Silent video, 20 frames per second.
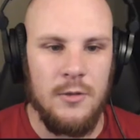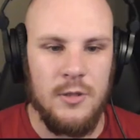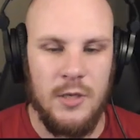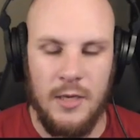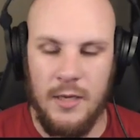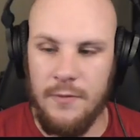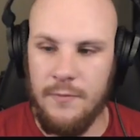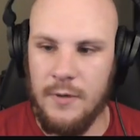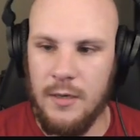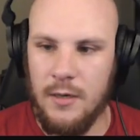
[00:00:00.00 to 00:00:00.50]
So
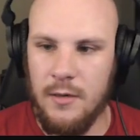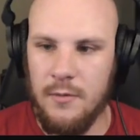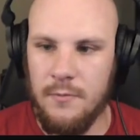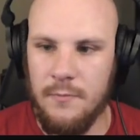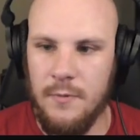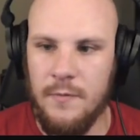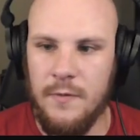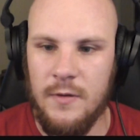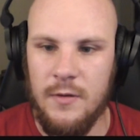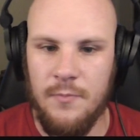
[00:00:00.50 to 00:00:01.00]
here we are
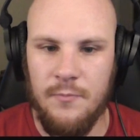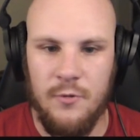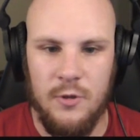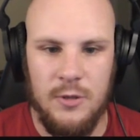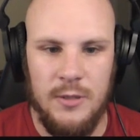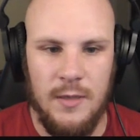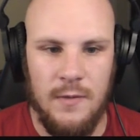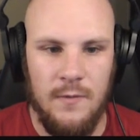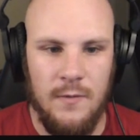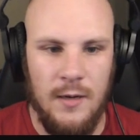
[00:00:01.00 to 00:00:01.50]
within the
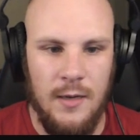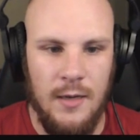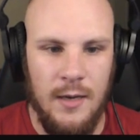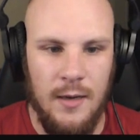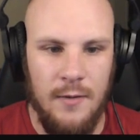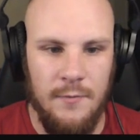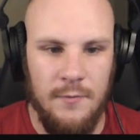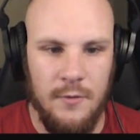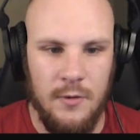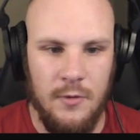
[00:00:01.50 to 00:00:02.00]
project. I
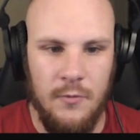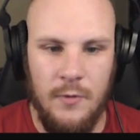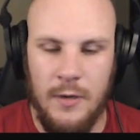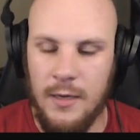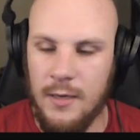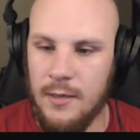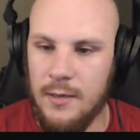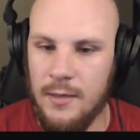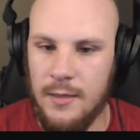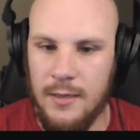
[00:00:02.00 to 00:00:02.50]
have a
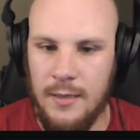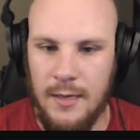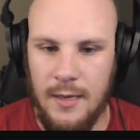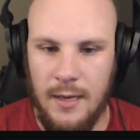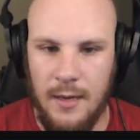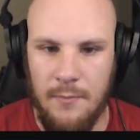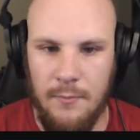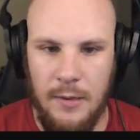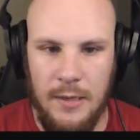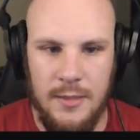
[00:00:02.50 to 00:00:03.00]
quick
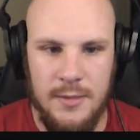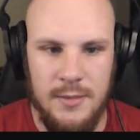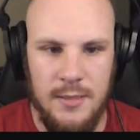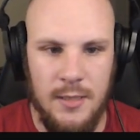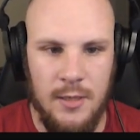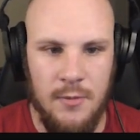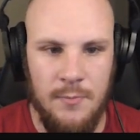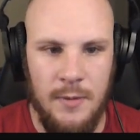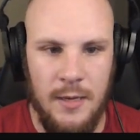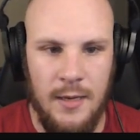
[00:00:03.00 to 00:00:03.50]
kick and bass
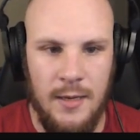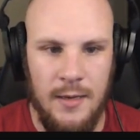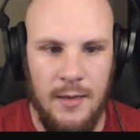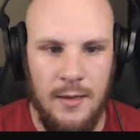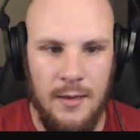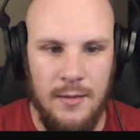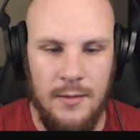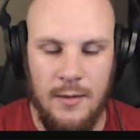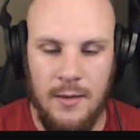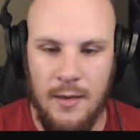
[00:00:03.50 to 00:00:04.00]
setup, and
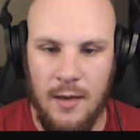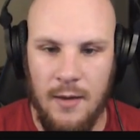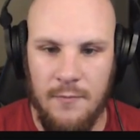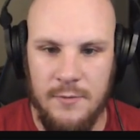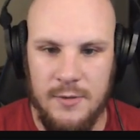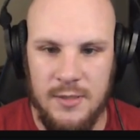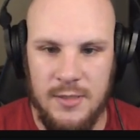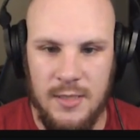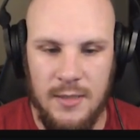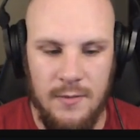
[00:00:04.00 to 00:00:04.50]
then I have
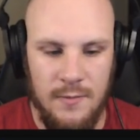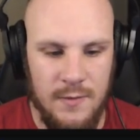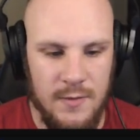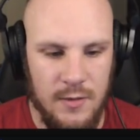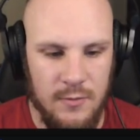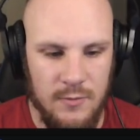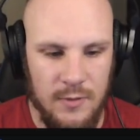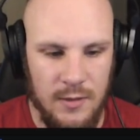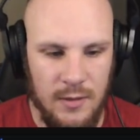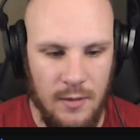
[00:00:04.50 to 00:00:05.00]
a synth
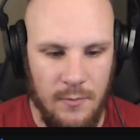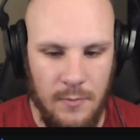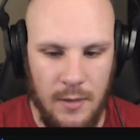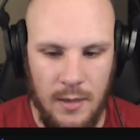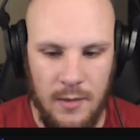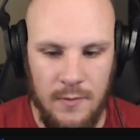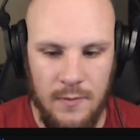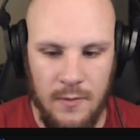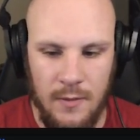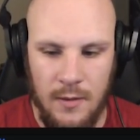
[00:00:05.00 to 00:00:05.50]
sound that I
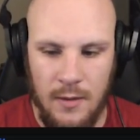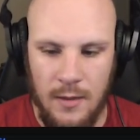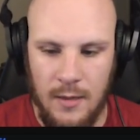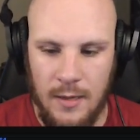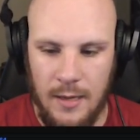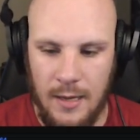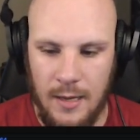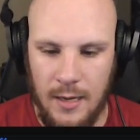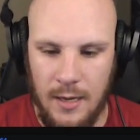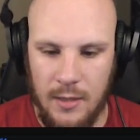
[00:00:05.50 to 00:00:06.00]
made,
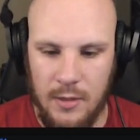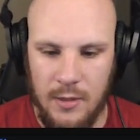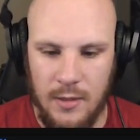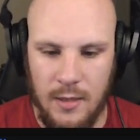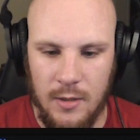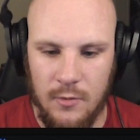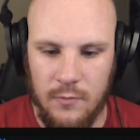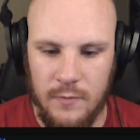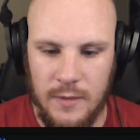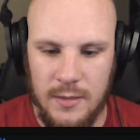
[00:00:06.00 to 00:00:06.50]
and you
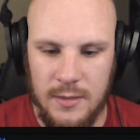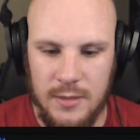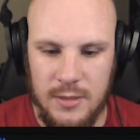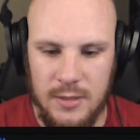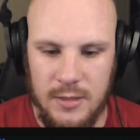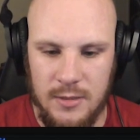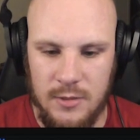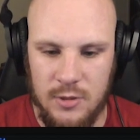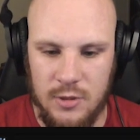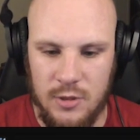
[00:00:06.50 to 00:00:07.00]
can already
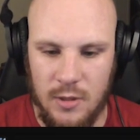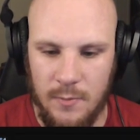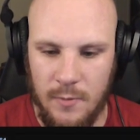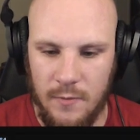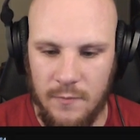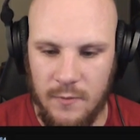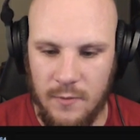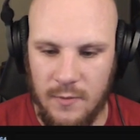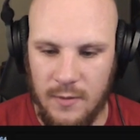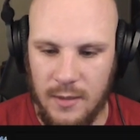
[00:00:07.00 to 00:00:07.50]
see some
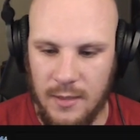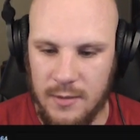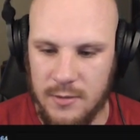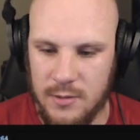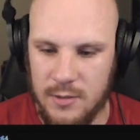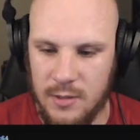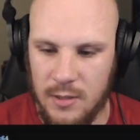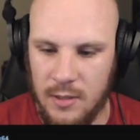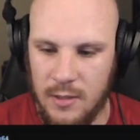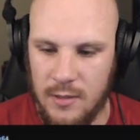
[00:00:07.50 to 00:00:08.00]
of the
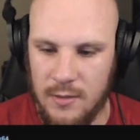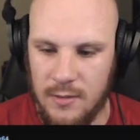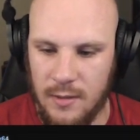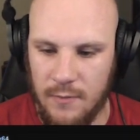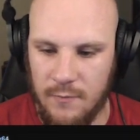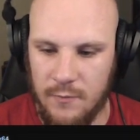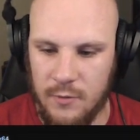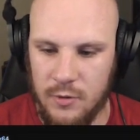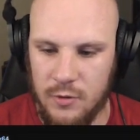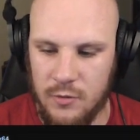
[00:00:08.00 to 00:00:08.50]
things
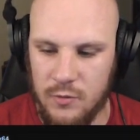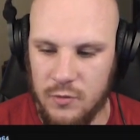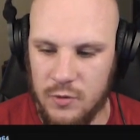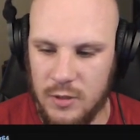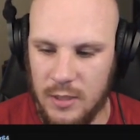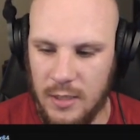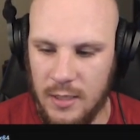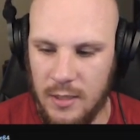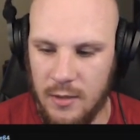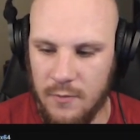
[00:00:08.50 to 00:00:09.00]
that we're
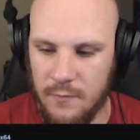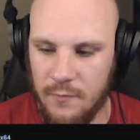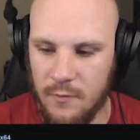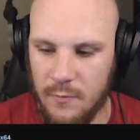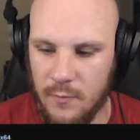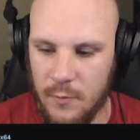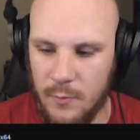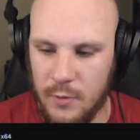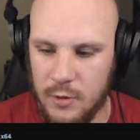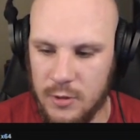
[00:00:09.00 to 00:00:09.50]
using here
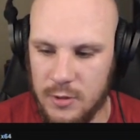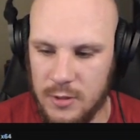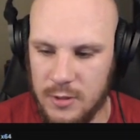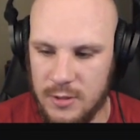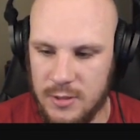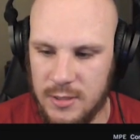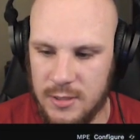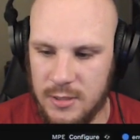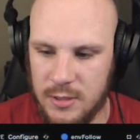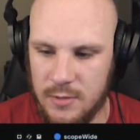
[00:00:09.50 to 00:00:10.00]
from the modular
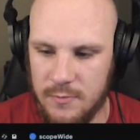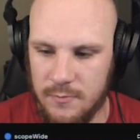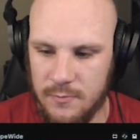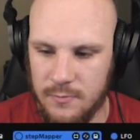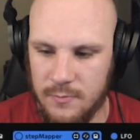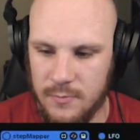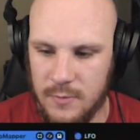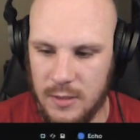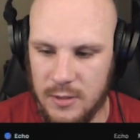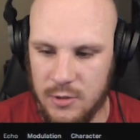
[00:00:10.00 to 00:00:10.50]

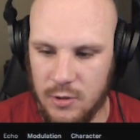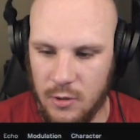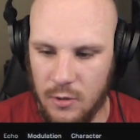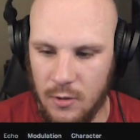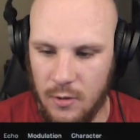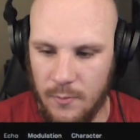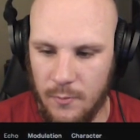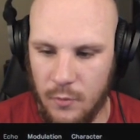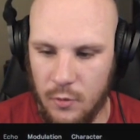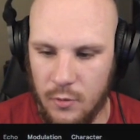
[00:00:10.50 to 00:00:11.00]
system. There's a
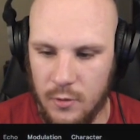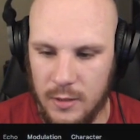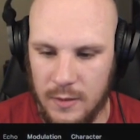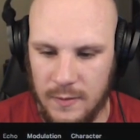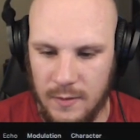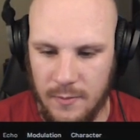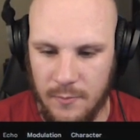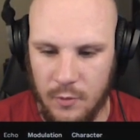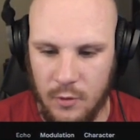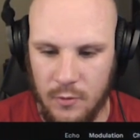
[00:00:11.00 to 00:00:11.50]
lot more
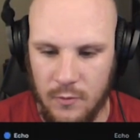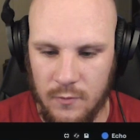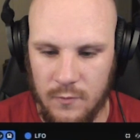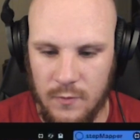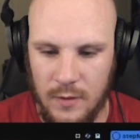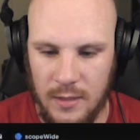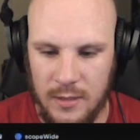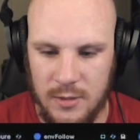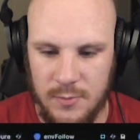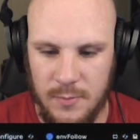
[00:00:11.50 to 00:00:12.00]
that I'm going
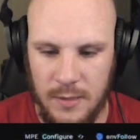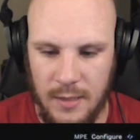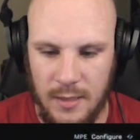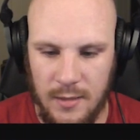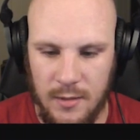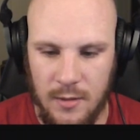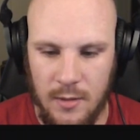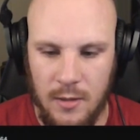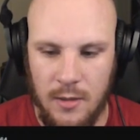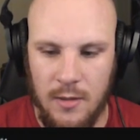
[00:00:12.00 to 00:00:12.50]
to
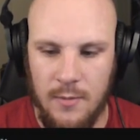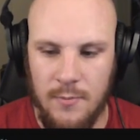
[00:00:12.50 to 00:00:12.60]
explain,